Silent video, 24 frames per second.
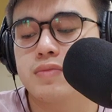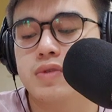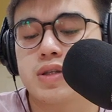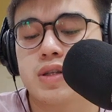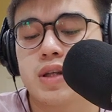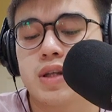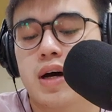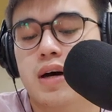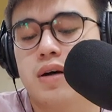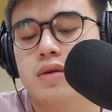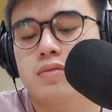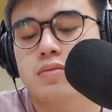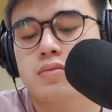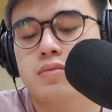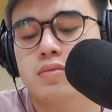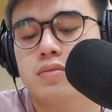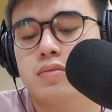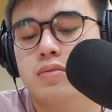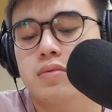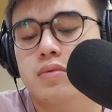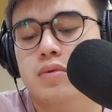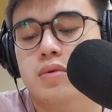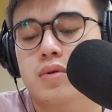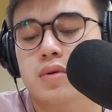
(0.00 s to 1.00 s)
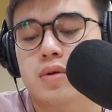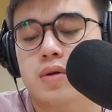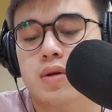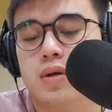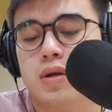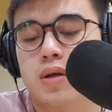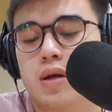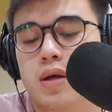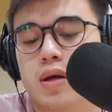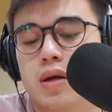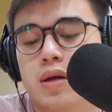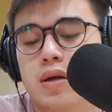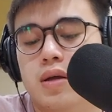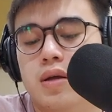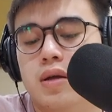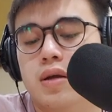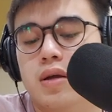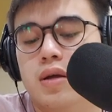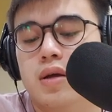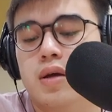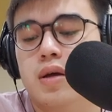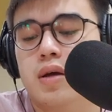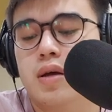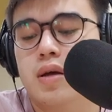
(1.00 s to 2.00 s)
down, okay,
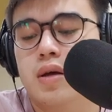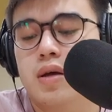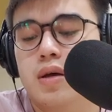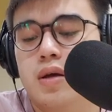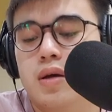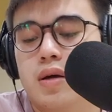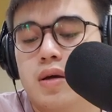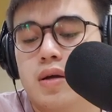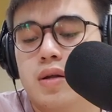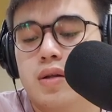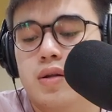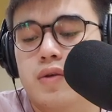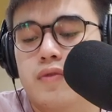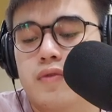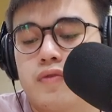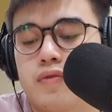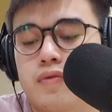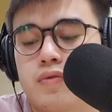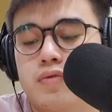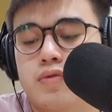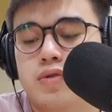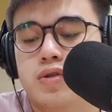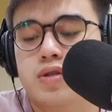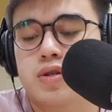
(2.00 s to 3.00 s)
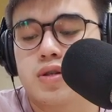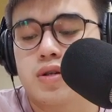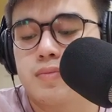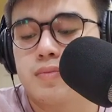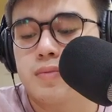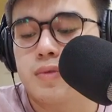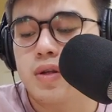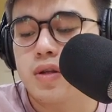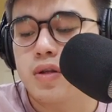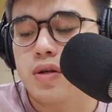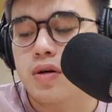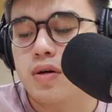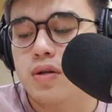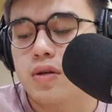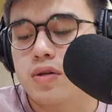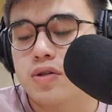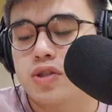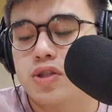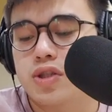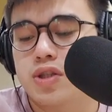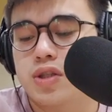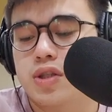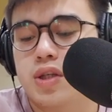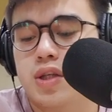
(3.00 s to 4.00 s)
the full
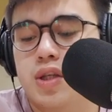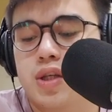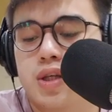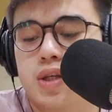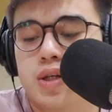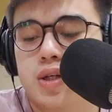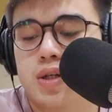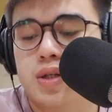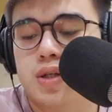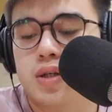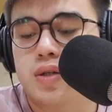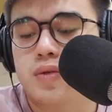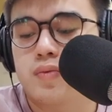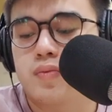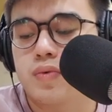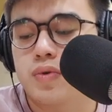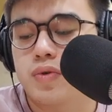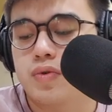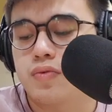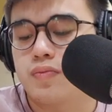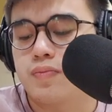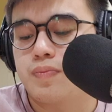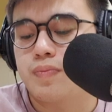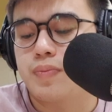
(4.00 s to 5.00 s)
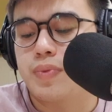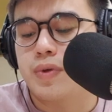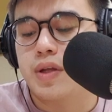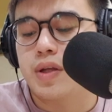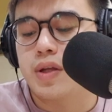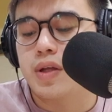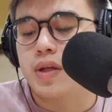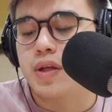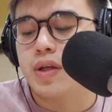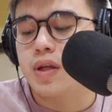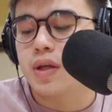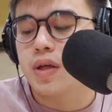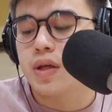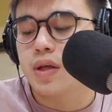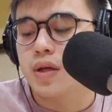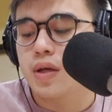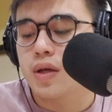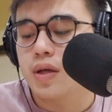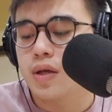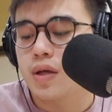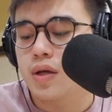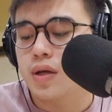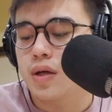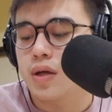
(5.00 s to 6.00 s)
terminology here will be,
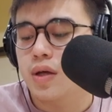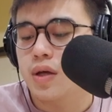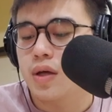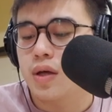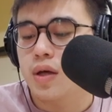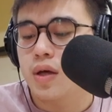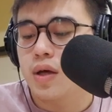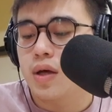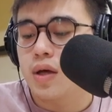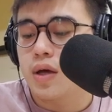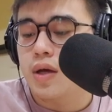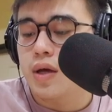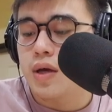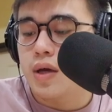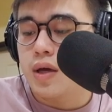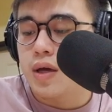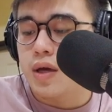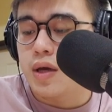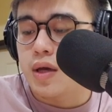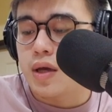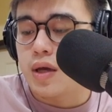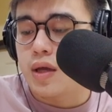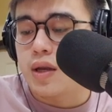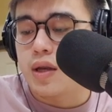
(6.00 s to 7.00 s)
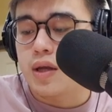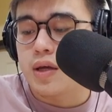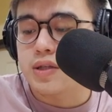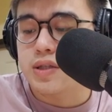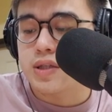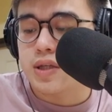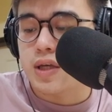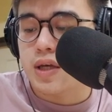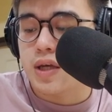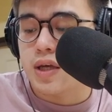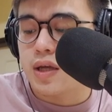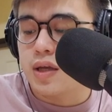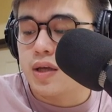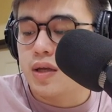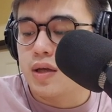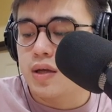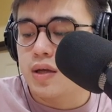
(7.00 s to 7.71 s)
it is a